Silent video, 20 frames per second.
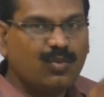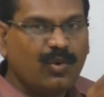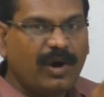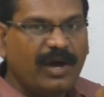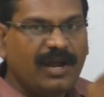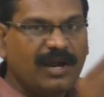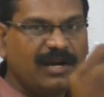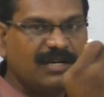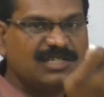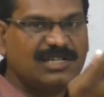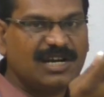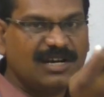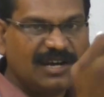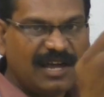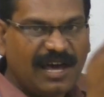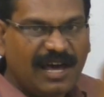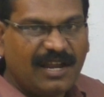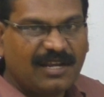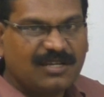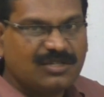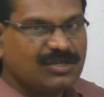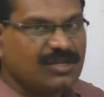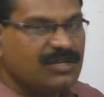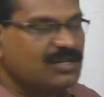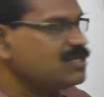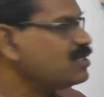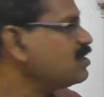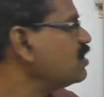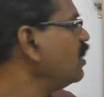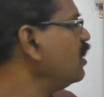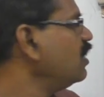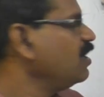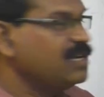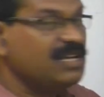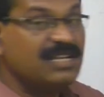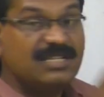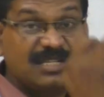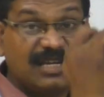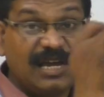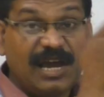y and z directions
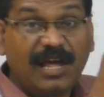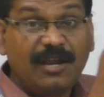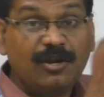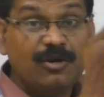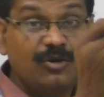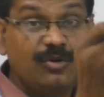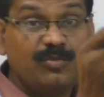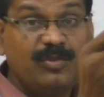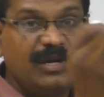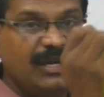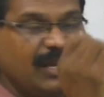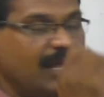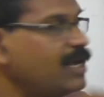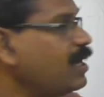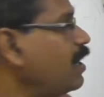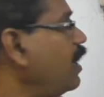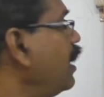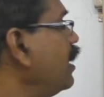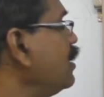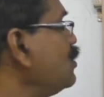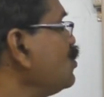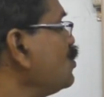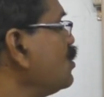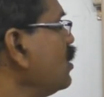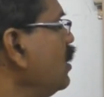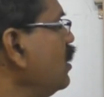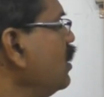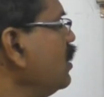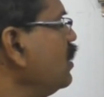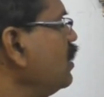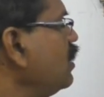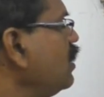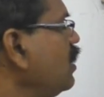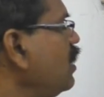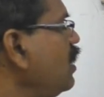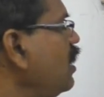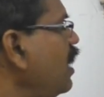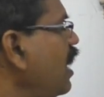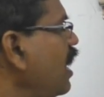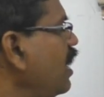is carrying to be taken as
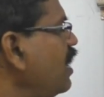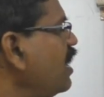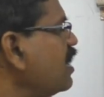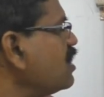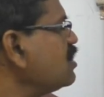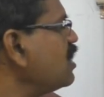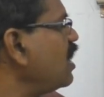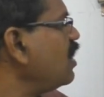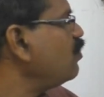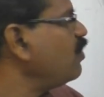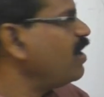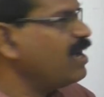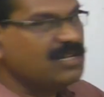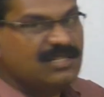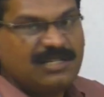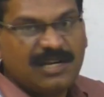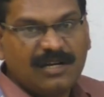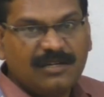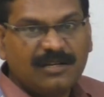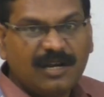E Nx, Ny and z.